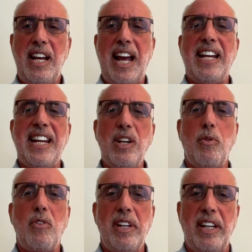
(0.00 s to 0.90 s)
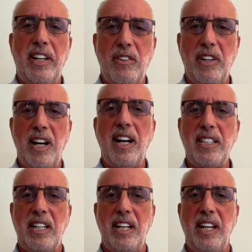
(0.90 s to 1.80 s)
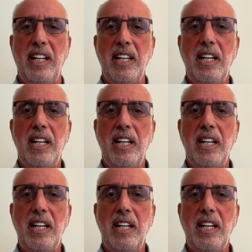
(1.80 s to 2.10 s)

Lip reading: and inquiry and curiosity